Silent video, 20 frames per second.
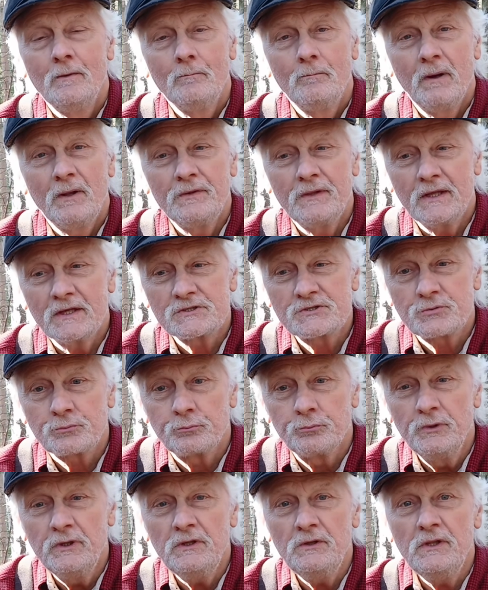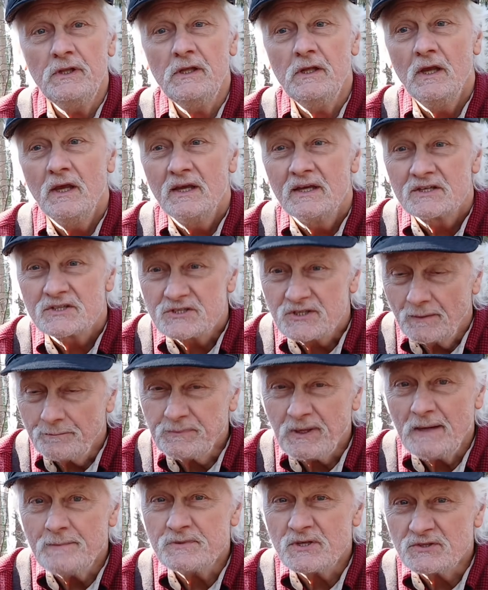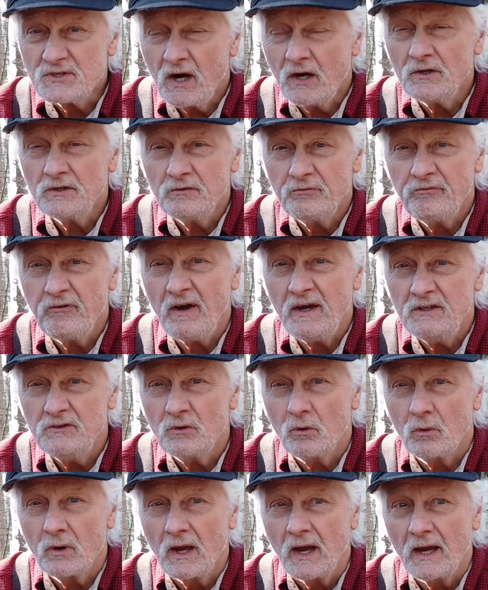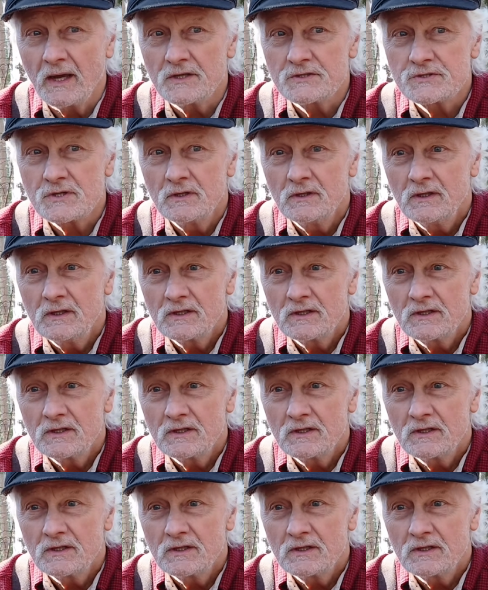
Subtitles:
But it's really, sometimes it's hard to find though, guys.